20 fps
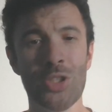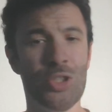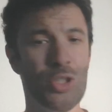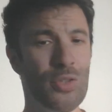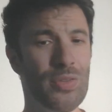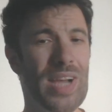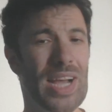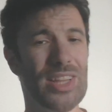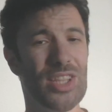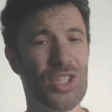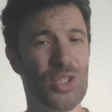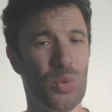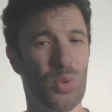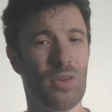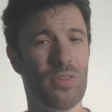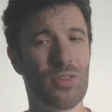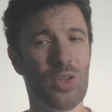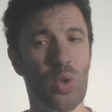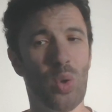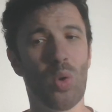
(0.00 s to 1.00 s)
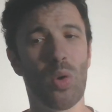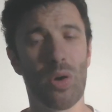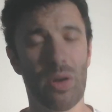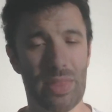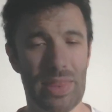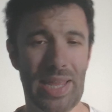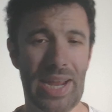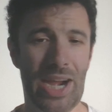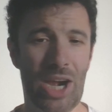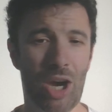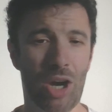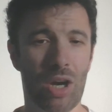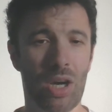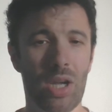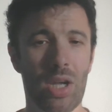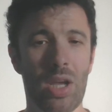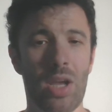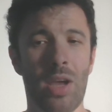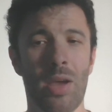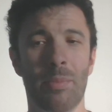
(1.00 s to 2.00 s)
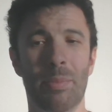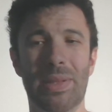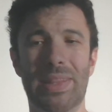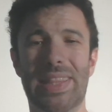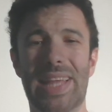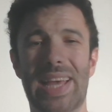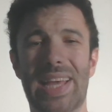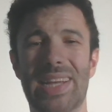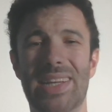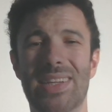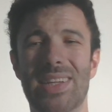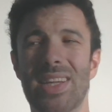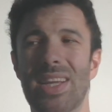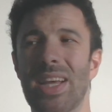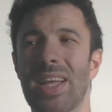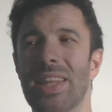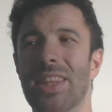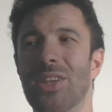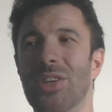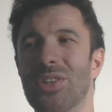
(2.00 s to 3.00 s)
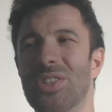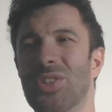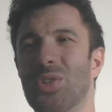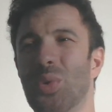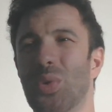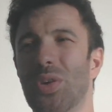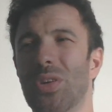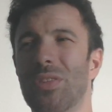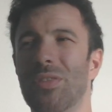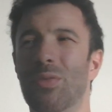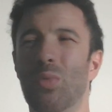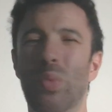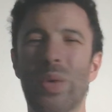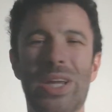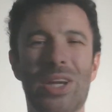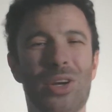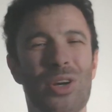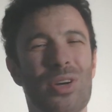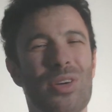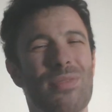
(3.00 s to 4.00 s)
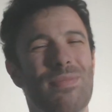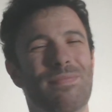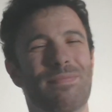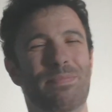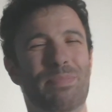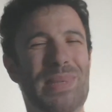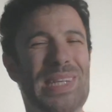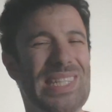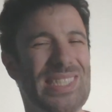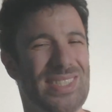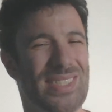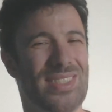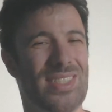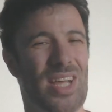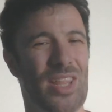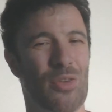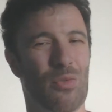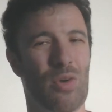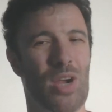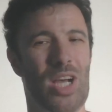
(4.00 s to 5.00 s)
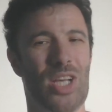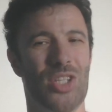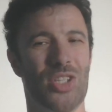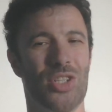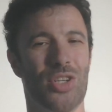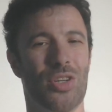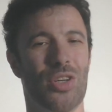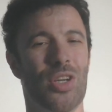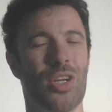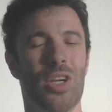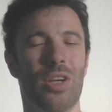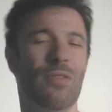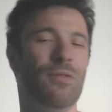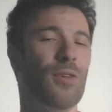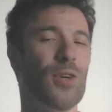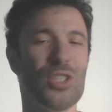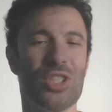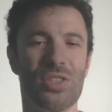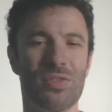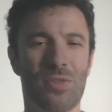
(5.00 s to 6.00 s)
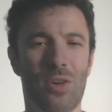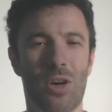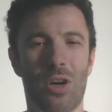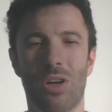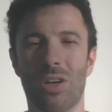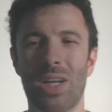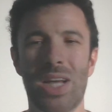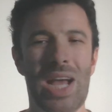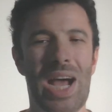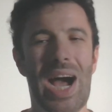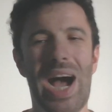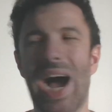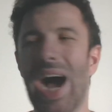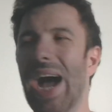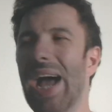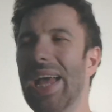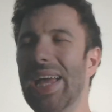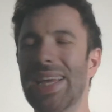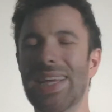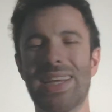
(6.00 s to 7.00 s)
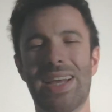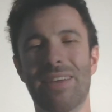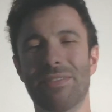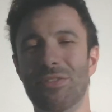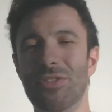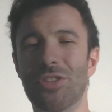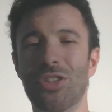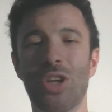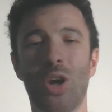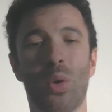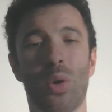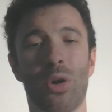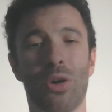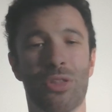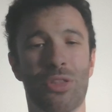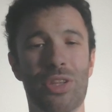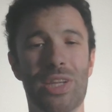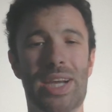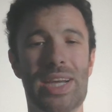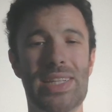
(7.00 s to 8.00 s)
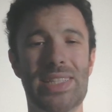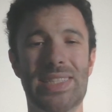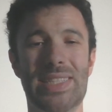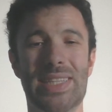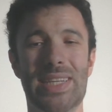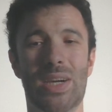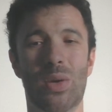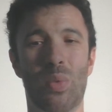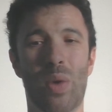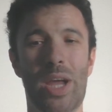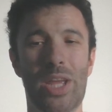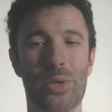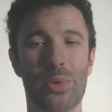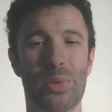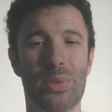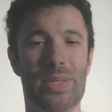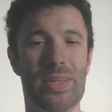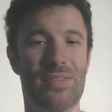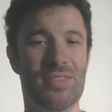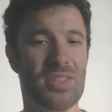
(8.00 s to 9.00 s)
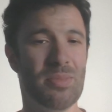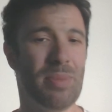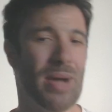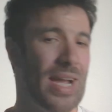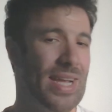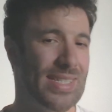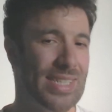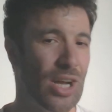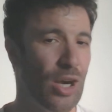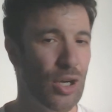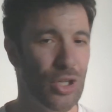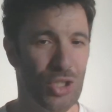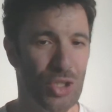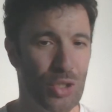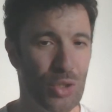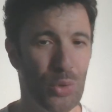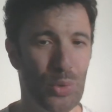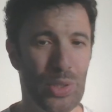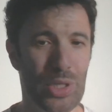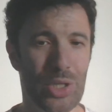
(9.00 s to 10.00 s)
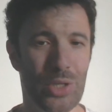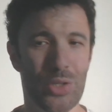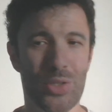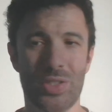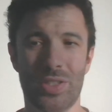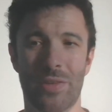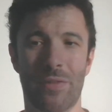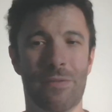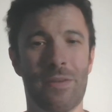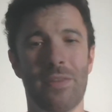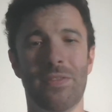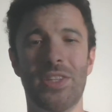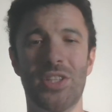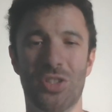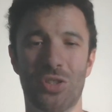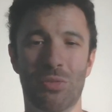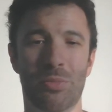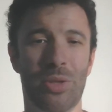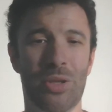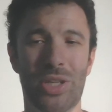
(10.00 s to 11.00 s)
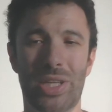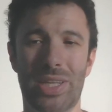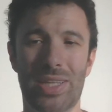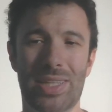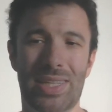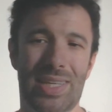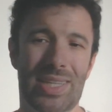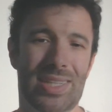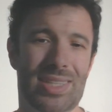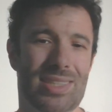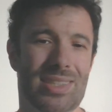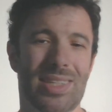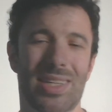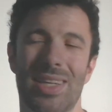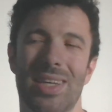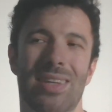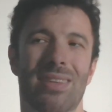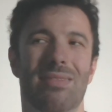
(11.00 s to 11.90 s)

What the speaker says: So you've got the sort of core there, but then there's sort of weird pieces on the roster. First of all, I have no earthly idea why you would give Tobias Harris 2 years and 52 million. Like,